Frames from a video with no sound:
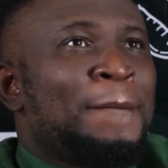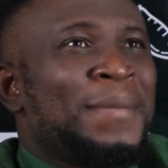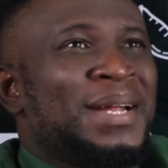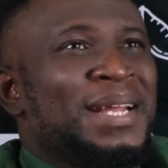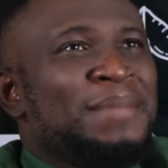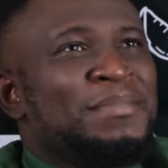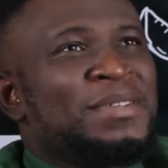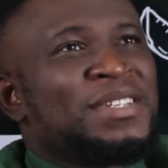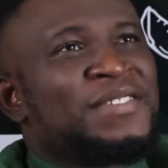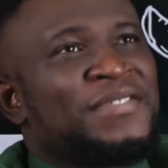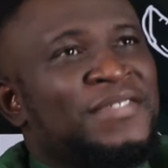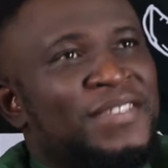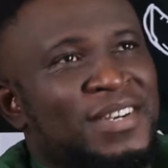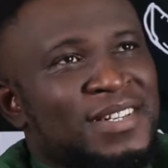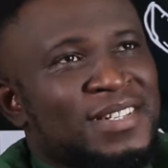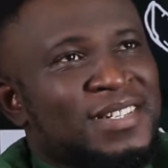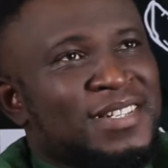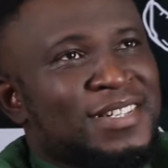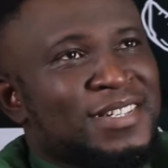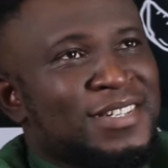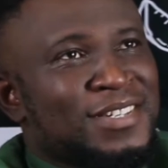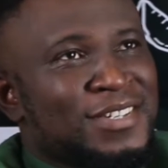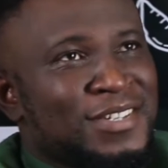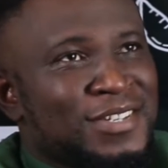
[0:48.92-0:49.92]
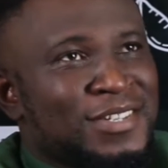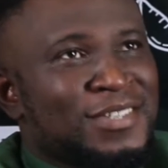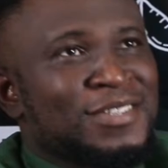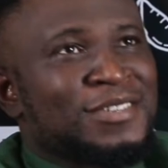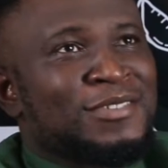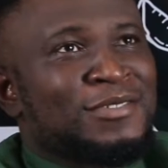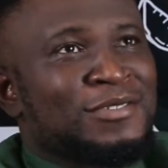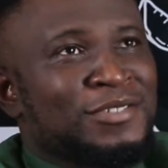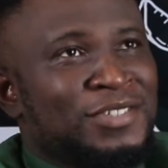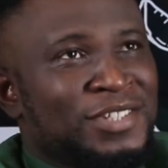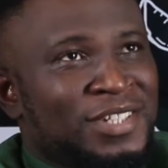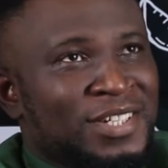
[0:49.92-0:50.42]
My name is Francis
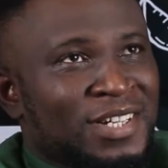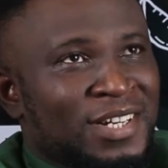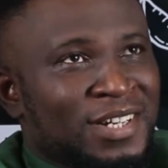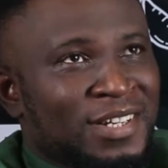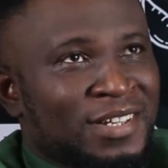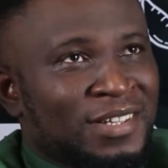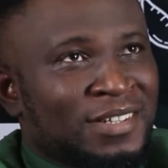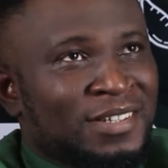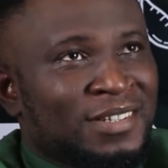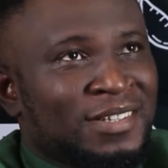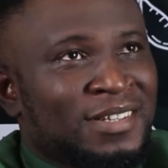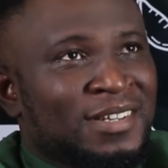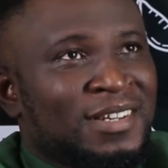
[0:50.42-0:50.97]
Ojile.